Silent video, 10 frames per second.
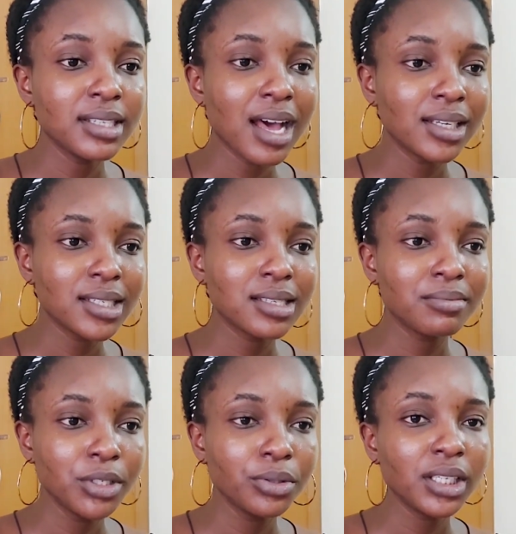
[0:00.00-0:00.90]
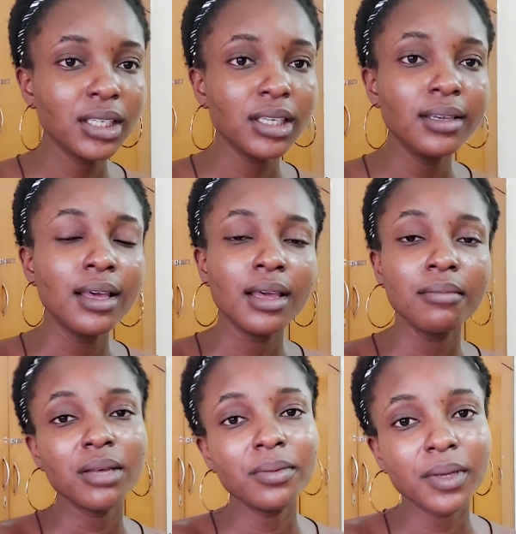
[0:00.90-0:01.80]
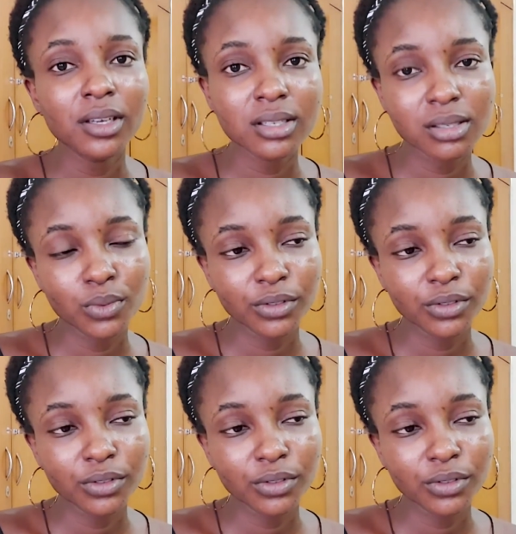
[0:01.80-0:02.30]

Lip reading: Ours is milky, maybe because